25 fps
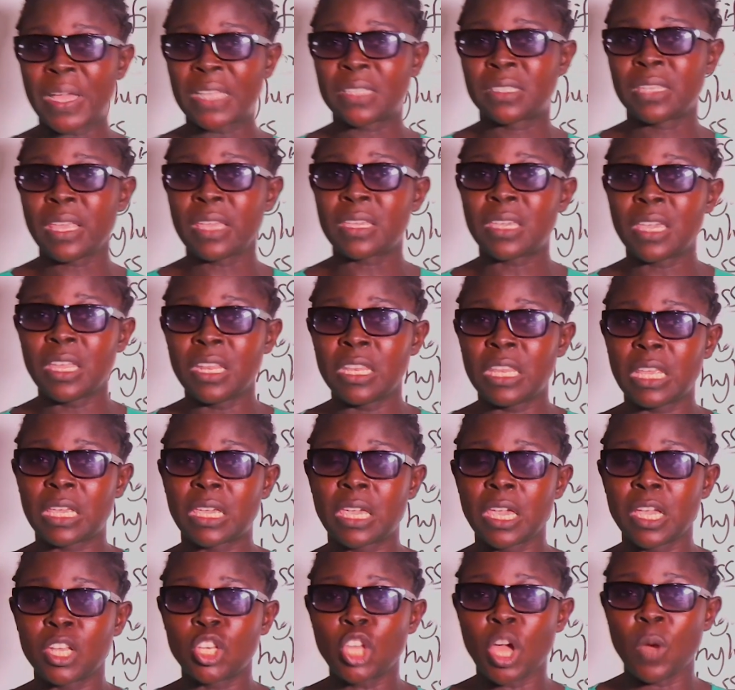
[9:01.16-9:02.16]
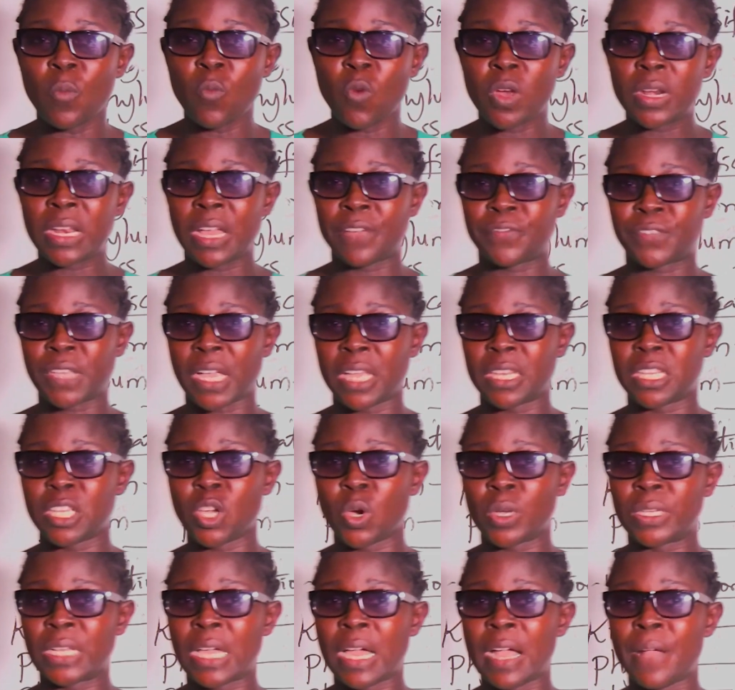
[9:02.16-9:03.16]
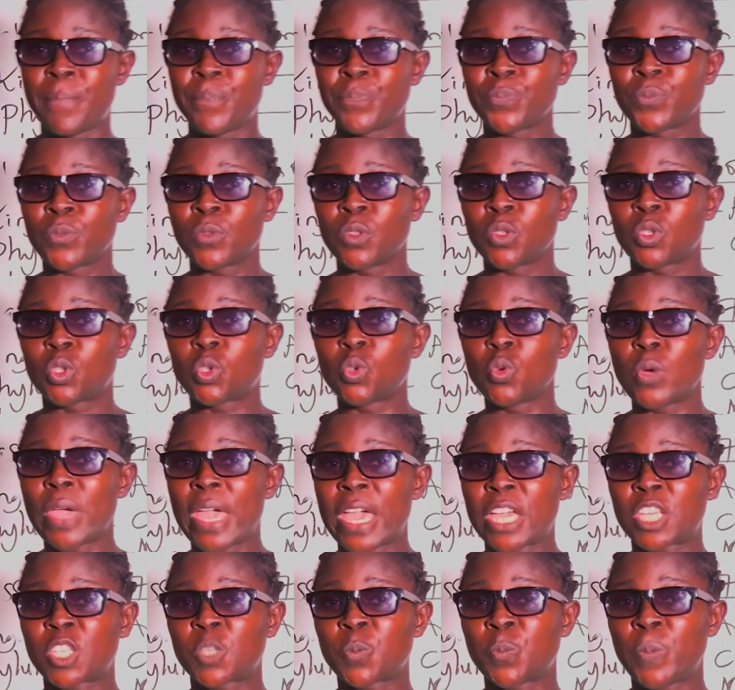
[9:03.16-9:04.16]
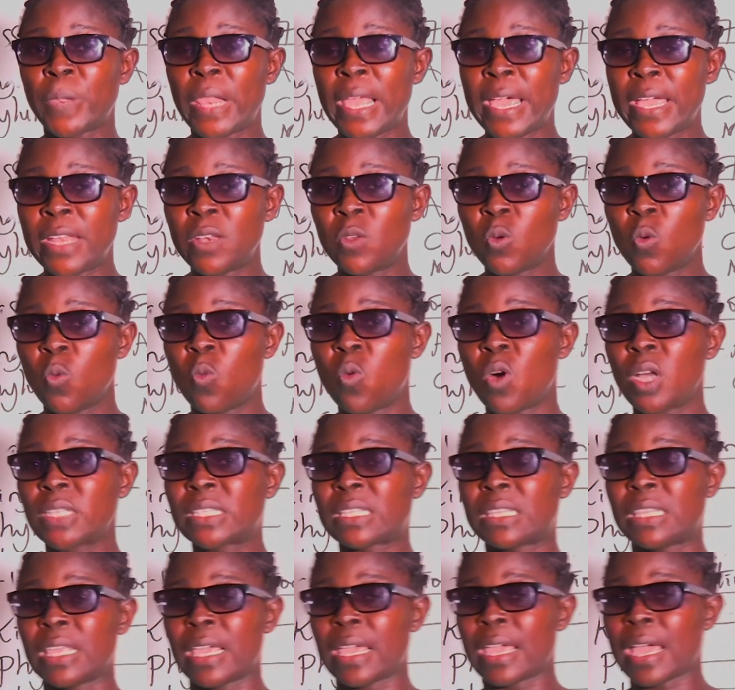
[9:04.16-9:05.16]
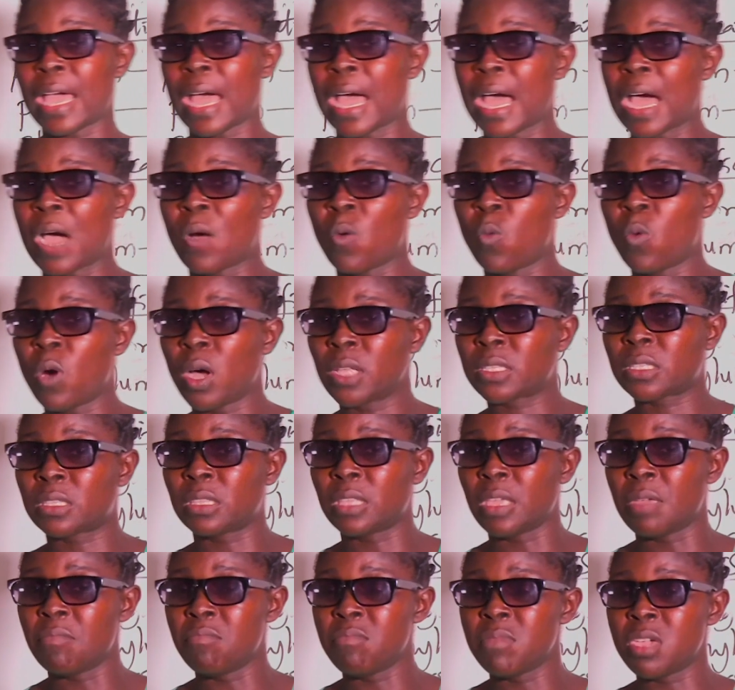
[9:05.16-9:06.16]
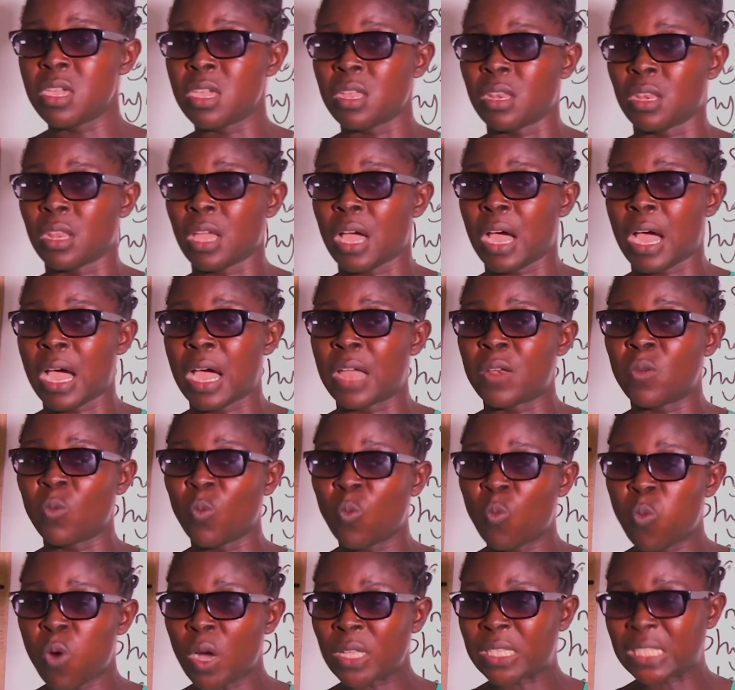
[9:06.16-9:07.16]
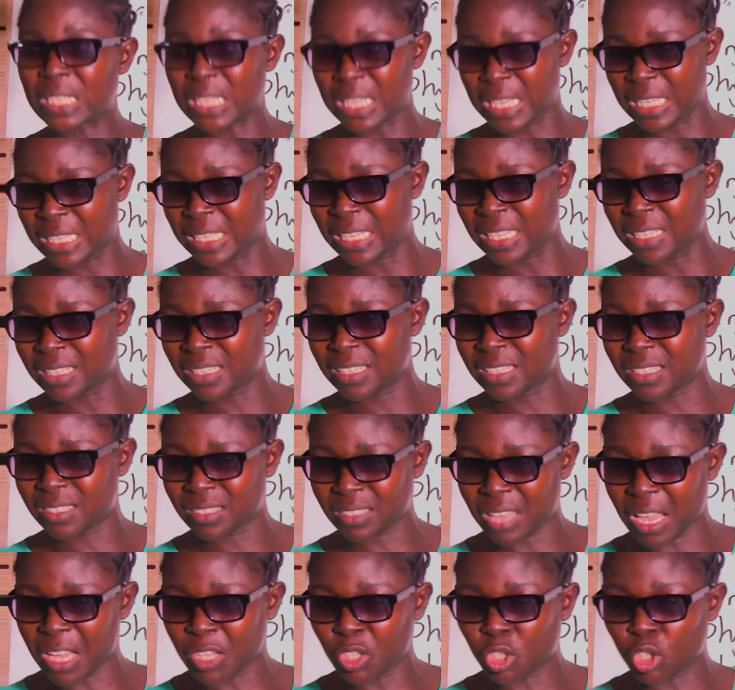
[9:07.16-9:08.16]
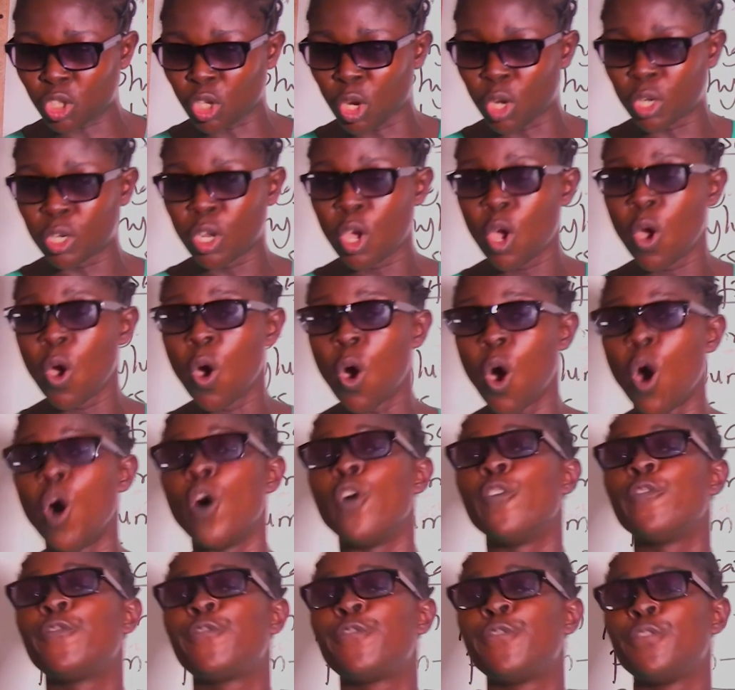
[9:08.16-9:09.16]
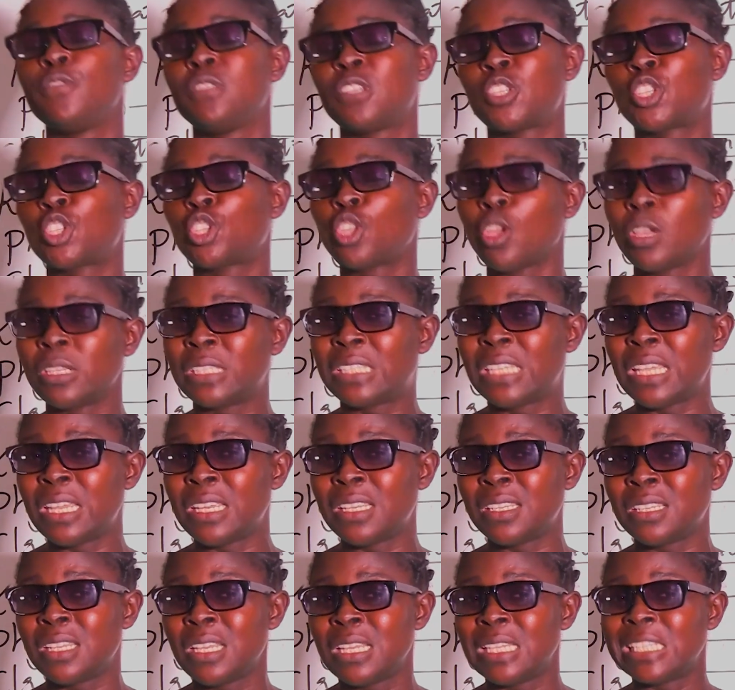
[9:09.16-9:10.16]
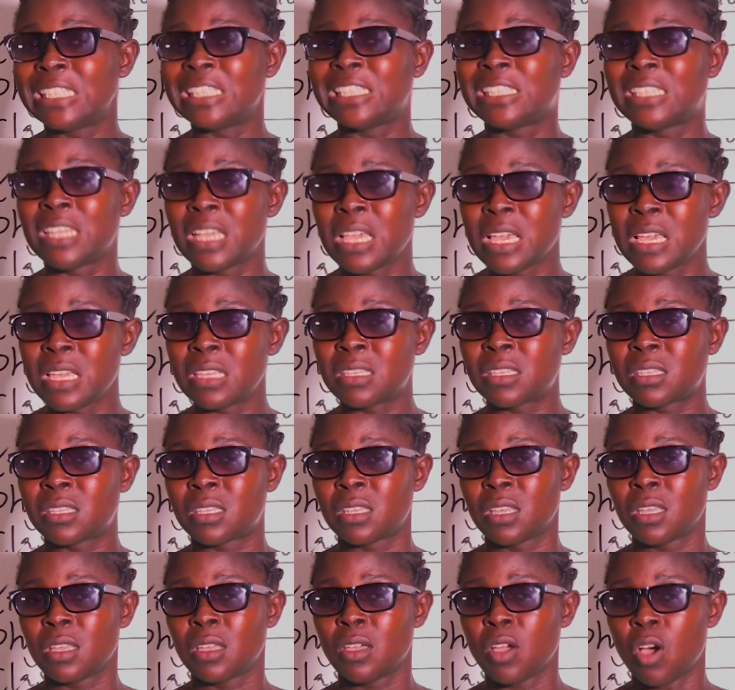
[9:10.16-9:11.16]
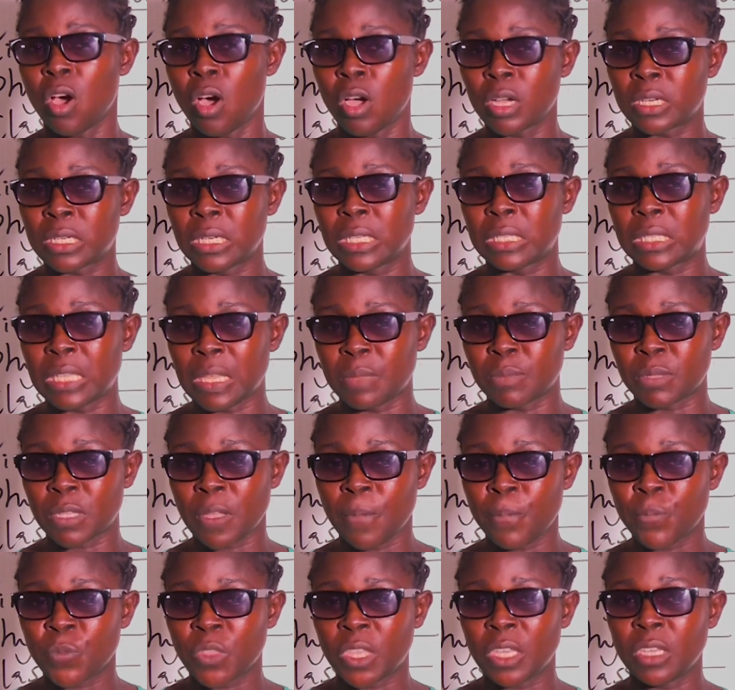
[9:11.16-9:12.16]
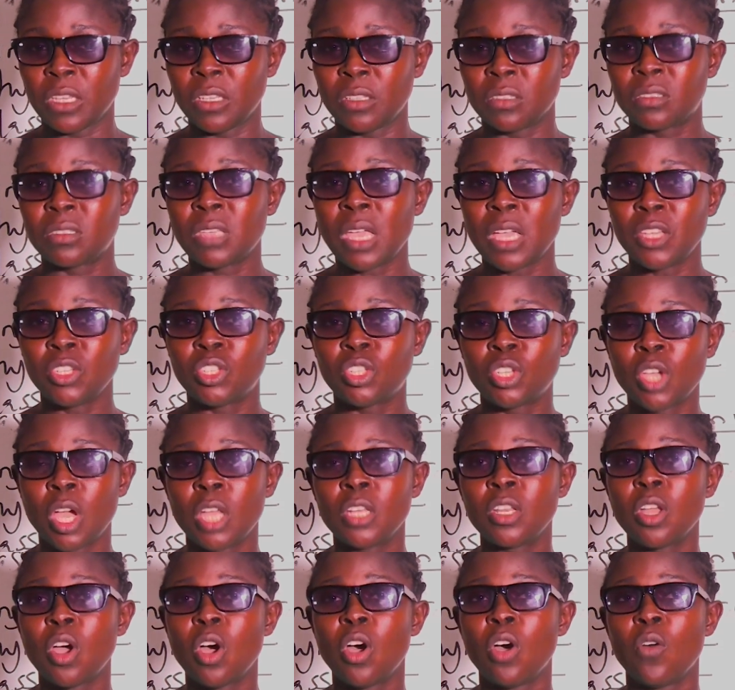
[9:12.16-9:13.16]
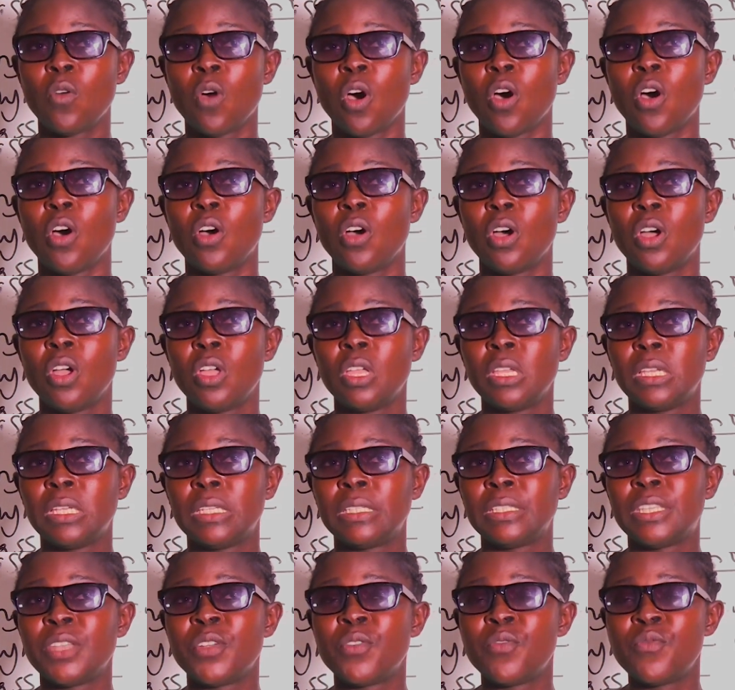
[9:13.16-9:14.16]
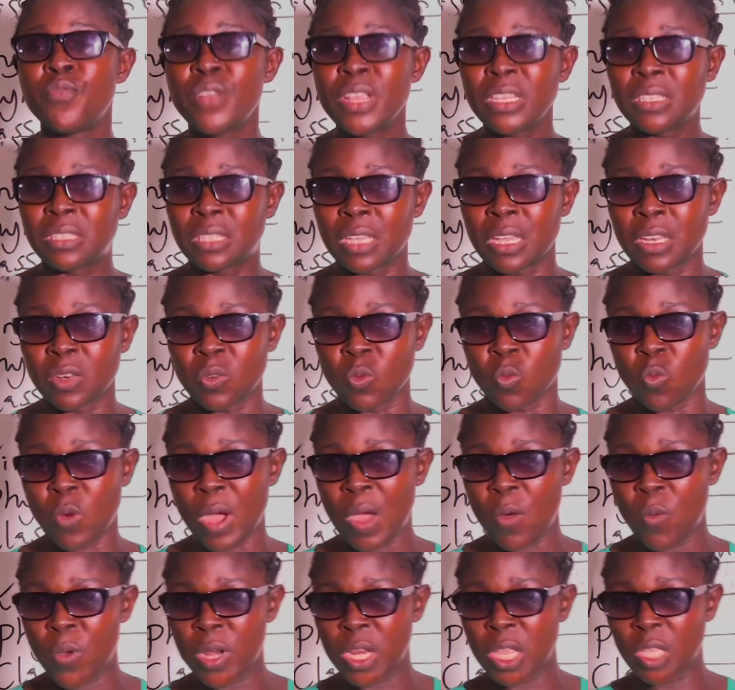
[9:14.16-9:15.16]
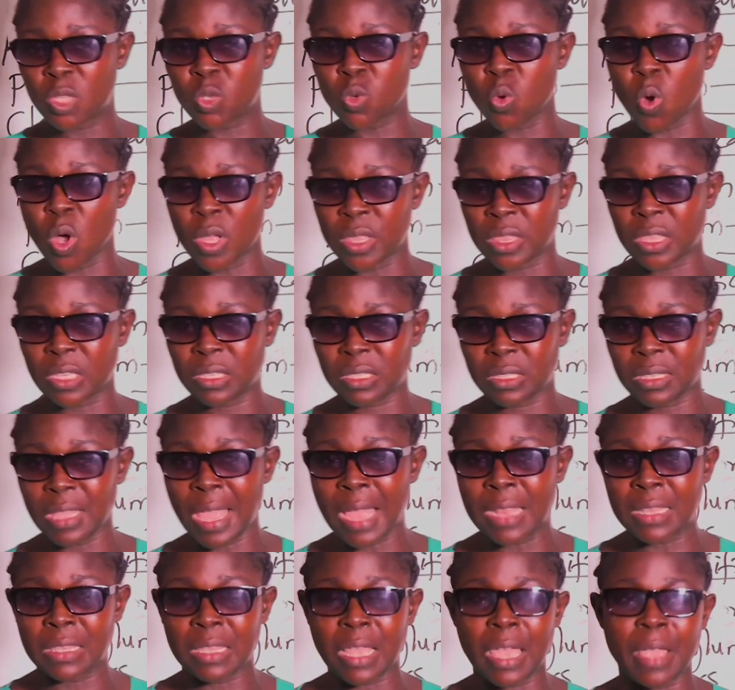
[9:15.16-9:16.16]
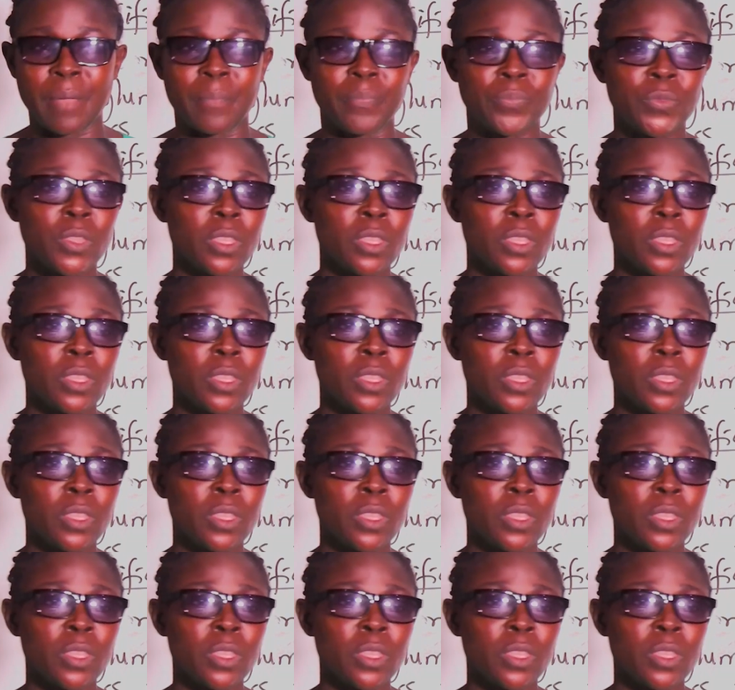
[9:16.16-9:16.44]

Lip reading: by taking the kingdom one after the other to explain what they are, what they mean, and what is in the intention of studying these organisms. The intention, the reason why we need to understand them.